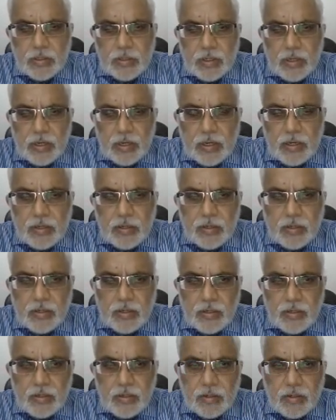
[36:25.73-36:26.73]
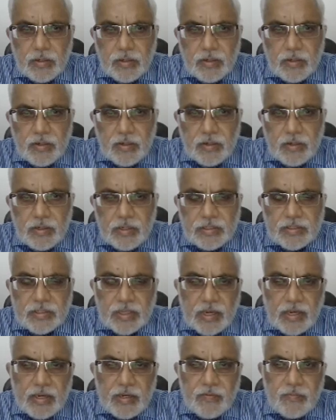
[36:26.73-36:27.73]
and
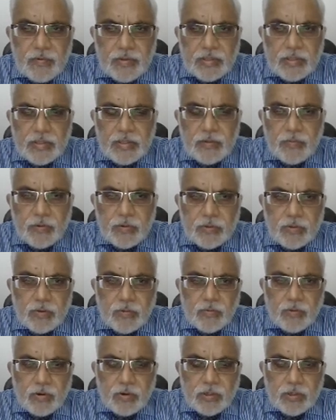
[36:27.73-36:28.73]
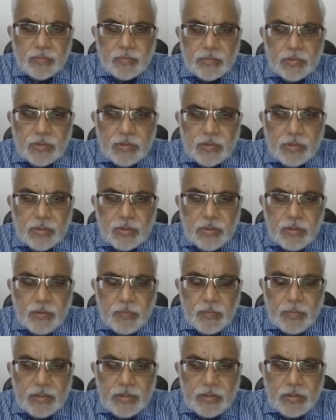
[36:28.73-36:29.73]
decide whether they want to award him the
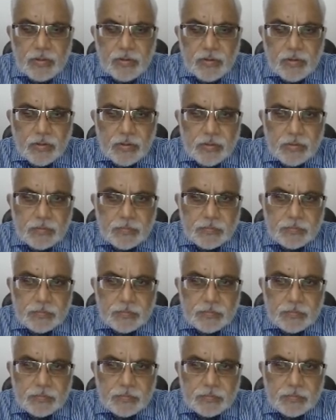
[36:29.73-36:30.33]
patent or not.